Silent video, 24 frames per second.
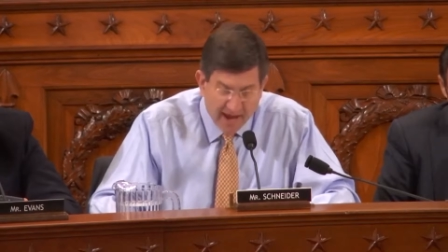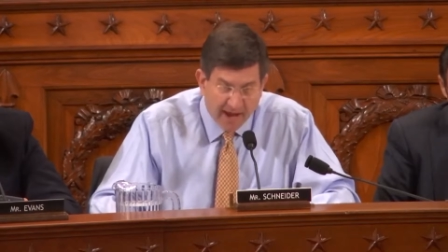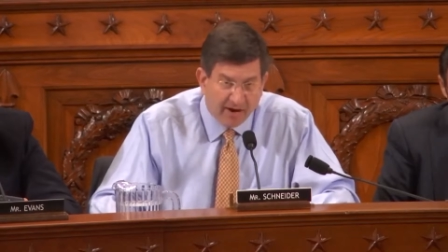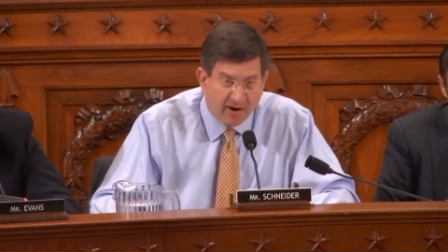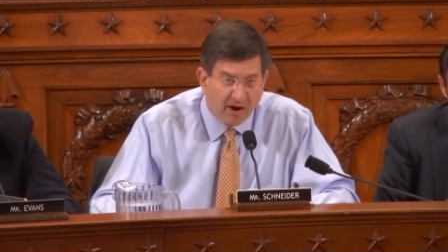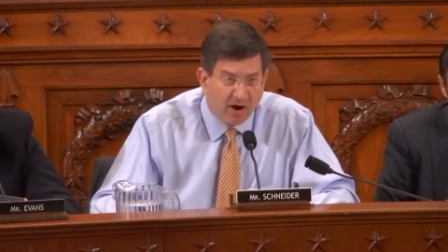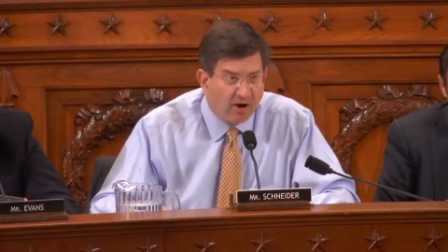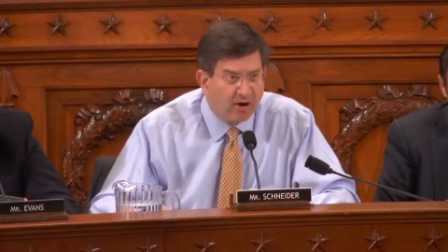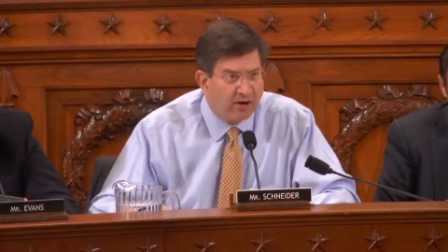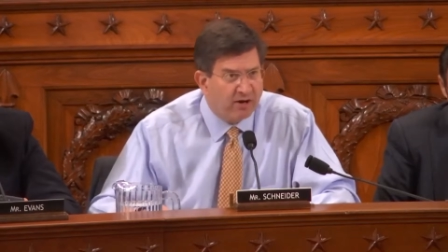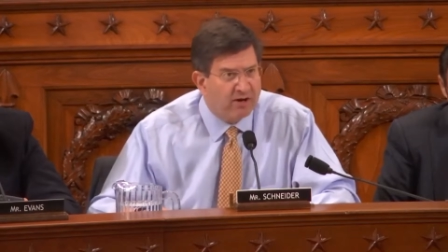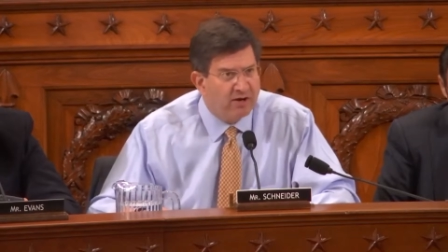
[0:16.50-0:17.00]
and
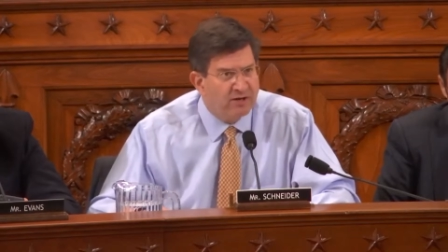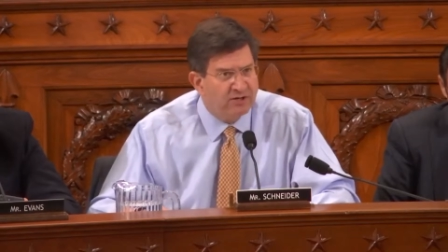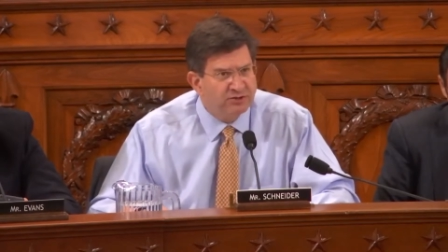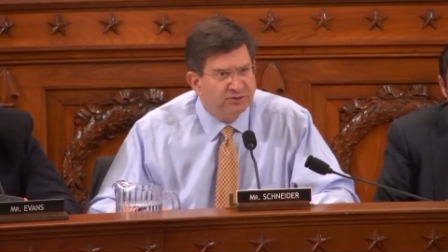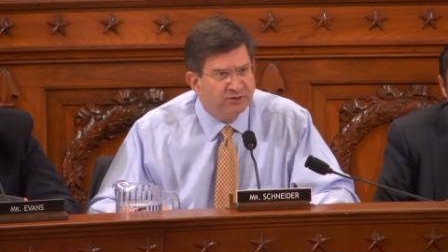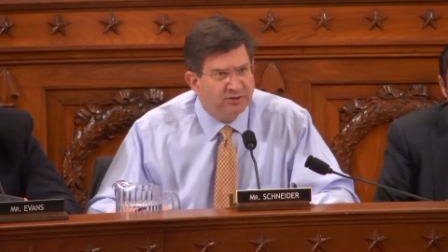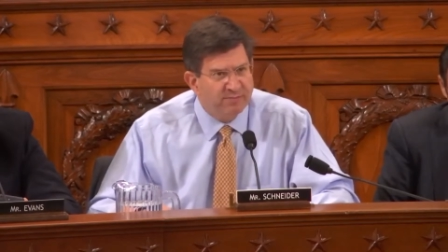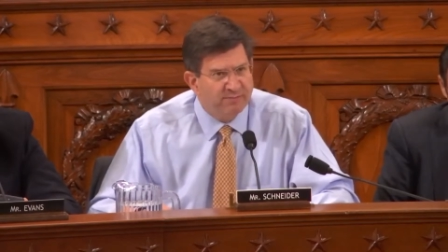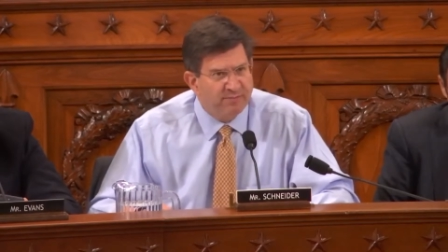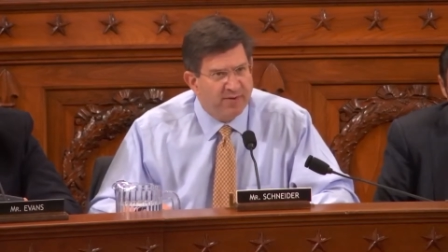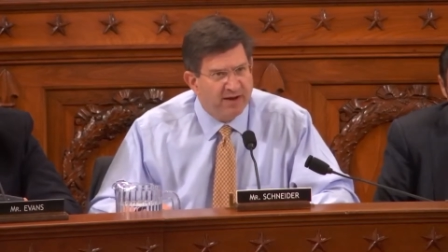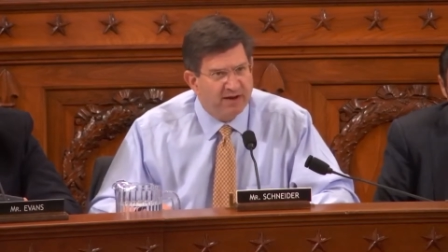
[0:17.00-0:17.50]
our
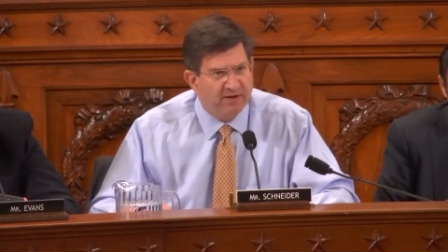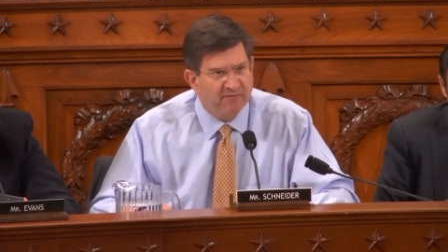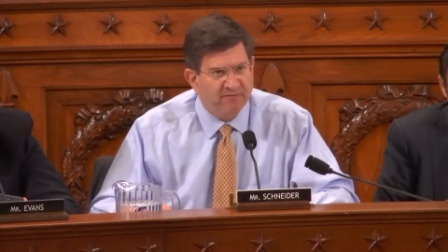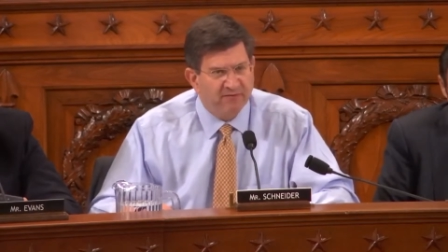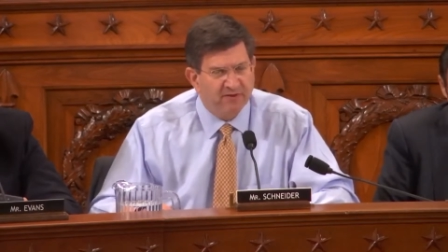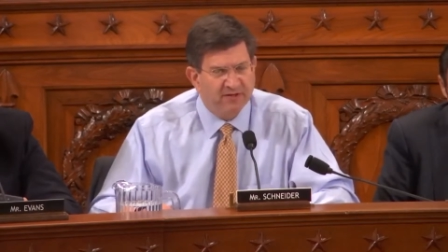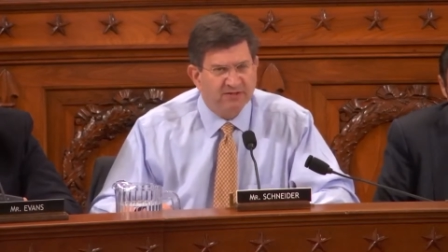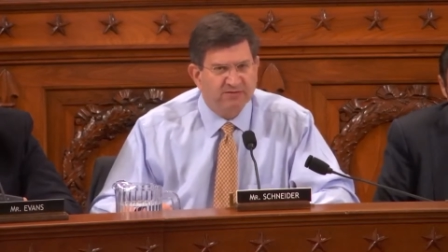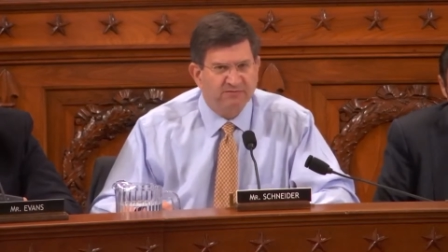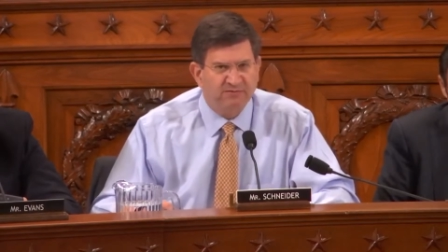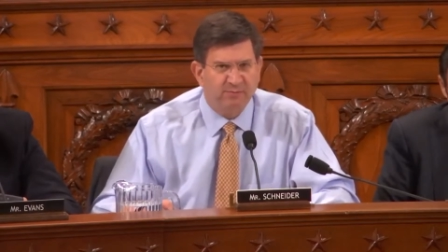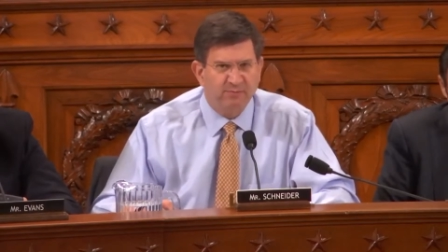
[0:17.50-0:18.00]
country
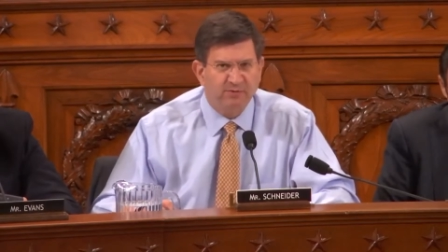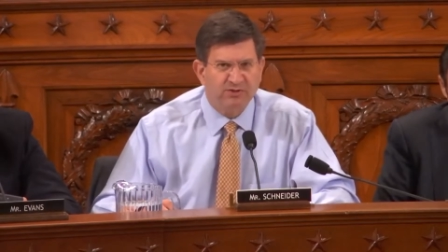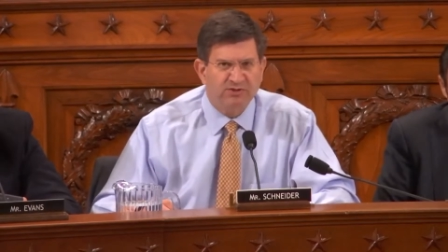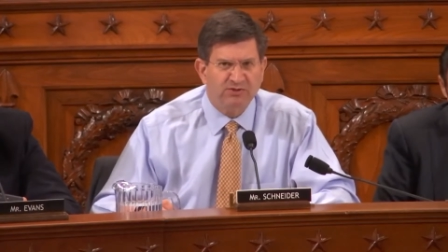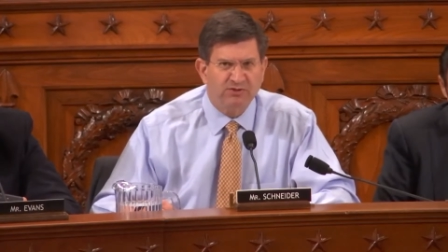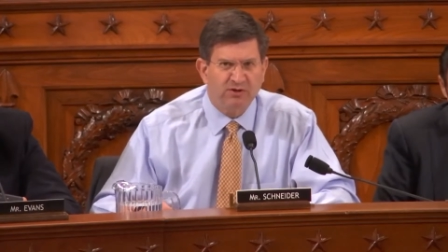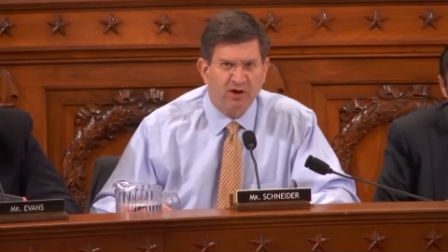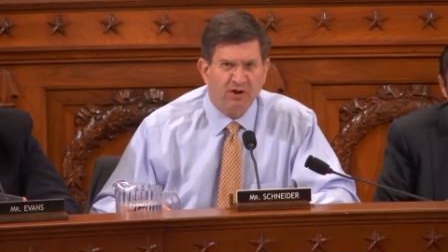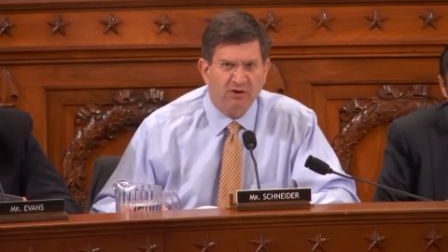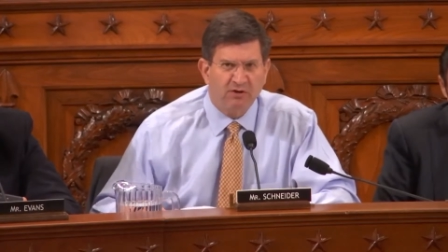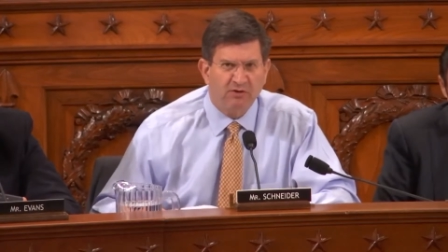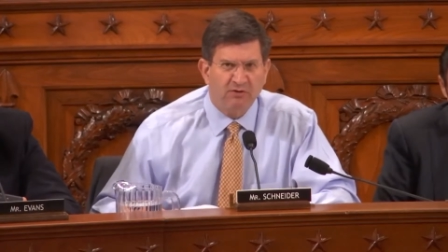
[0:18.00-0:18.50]
benefits from a
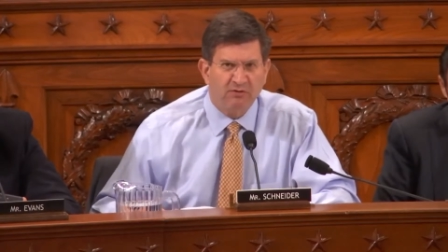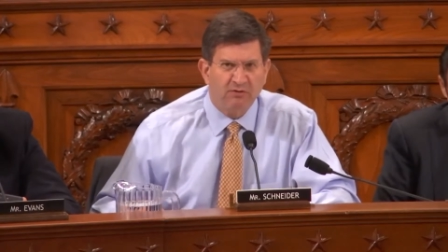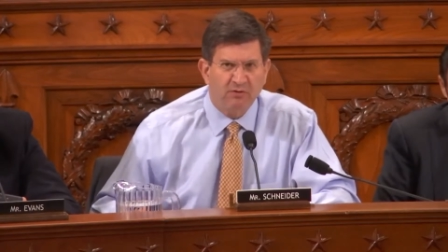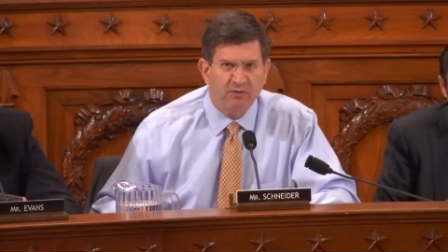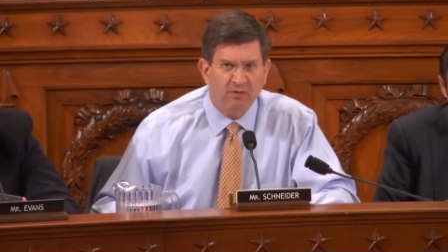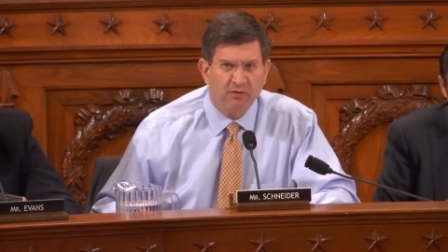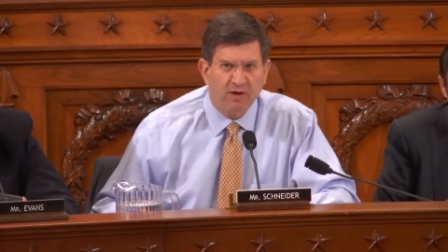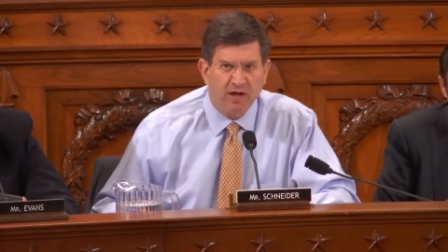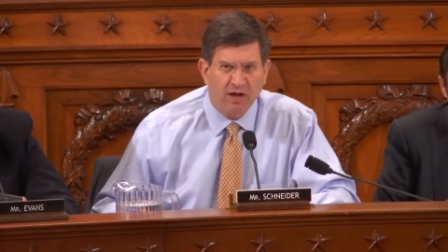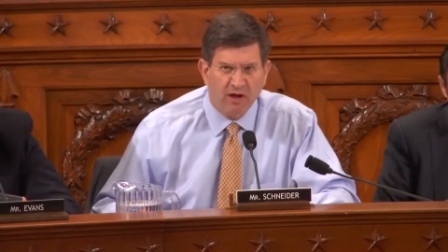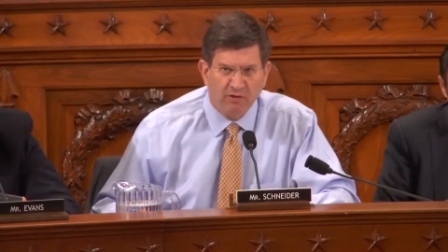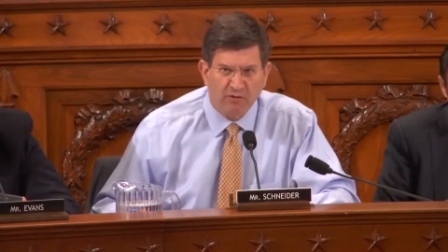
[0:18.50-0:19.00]
stronger
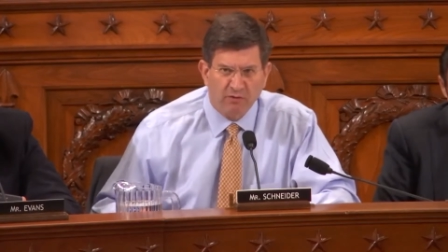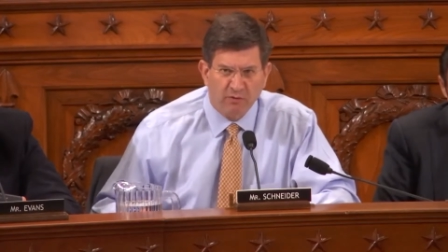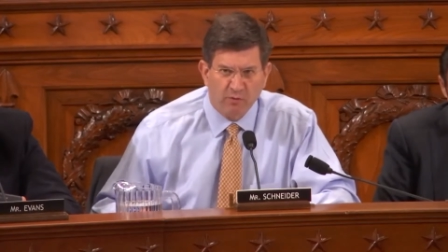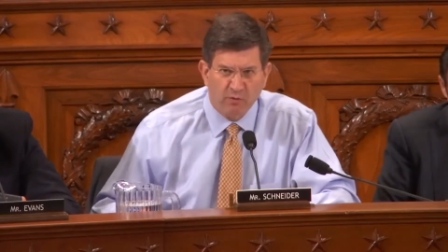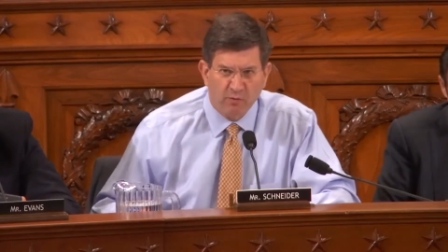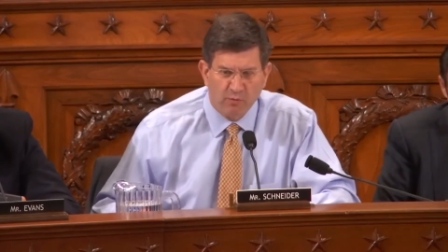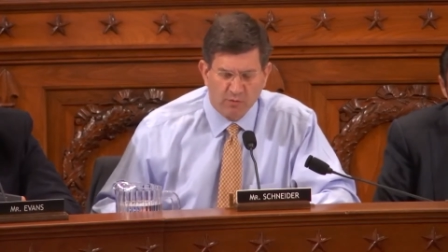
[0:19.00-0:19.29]
health